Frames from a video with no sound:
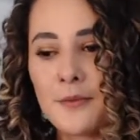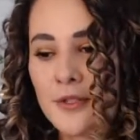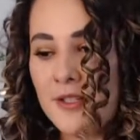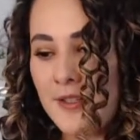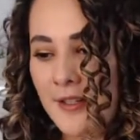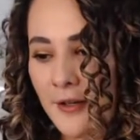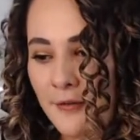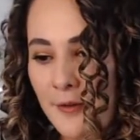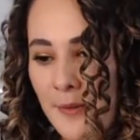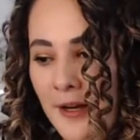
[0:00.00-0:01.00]
So we're just going to
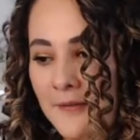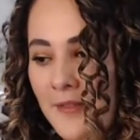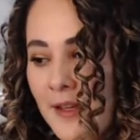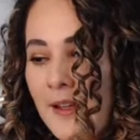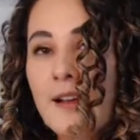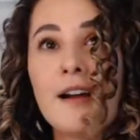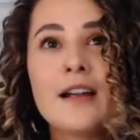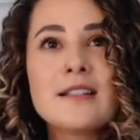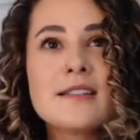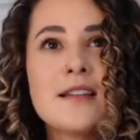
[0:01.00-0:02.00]
go from there.
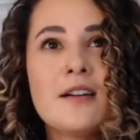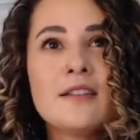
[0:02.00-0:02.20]
All right, so